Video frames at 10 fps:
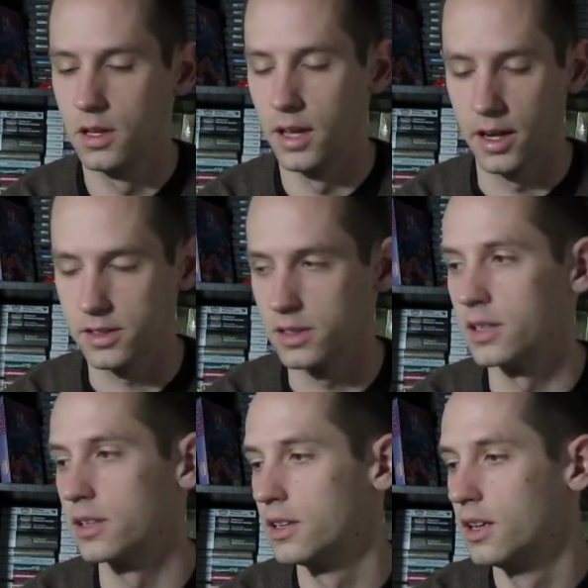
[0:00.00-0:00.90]

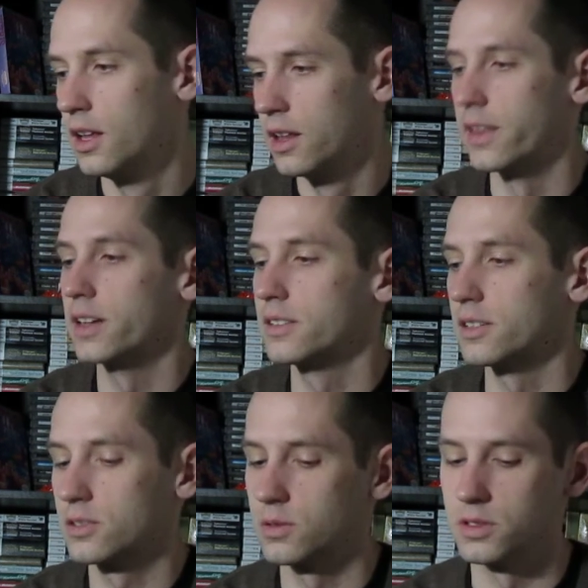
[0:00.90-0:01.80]
actually, that
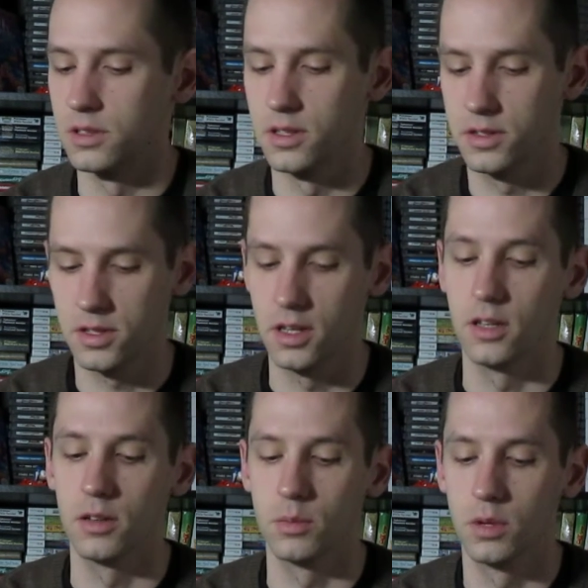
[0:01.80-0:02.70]
disc was in this
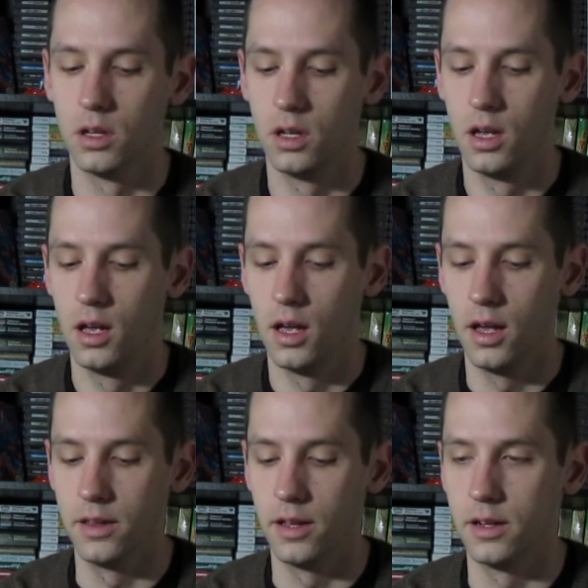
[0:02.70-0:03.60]
game,
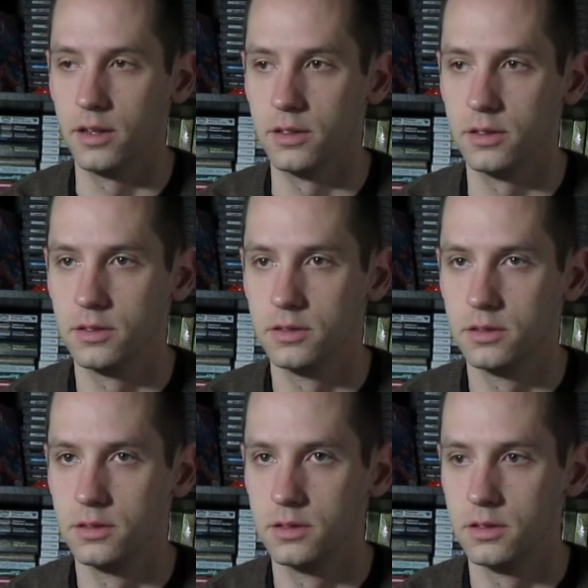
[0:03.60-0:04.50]
and then
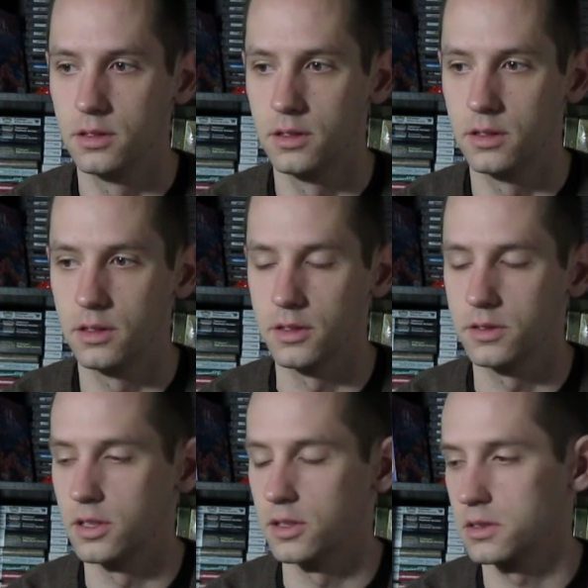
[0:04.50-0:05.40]
this
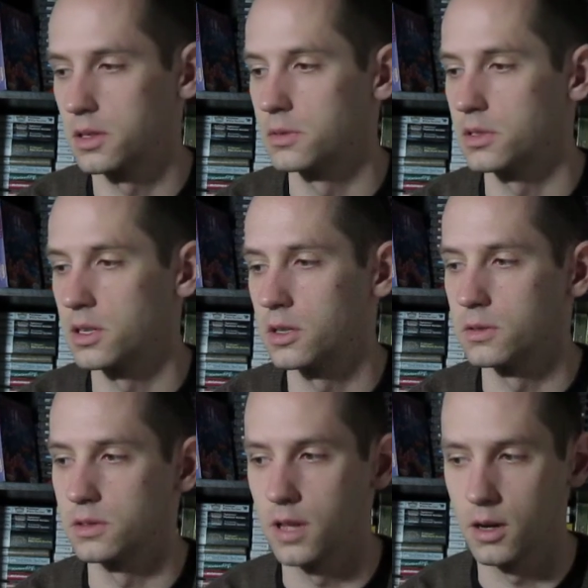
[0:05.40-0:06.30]
disc that was in here
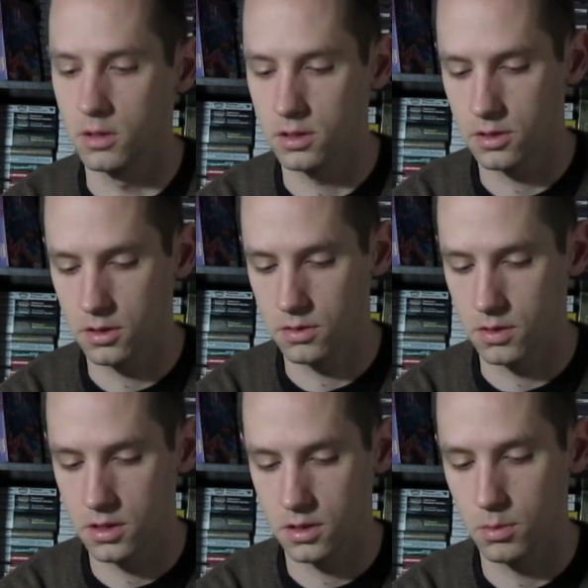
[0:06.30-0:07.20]
was in that one, so I
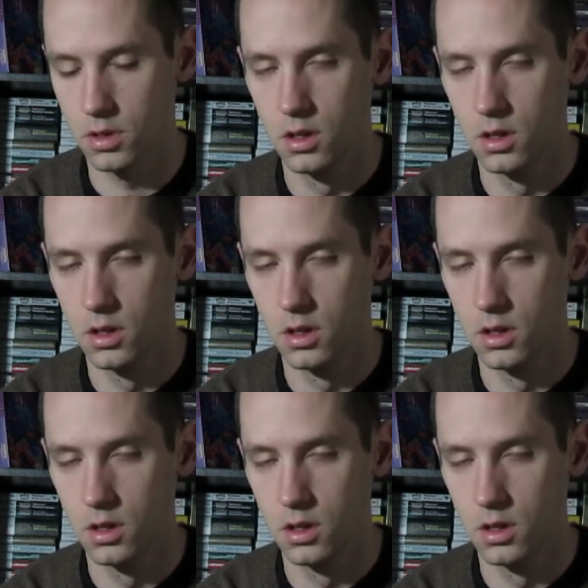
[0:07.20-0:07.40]
switched them.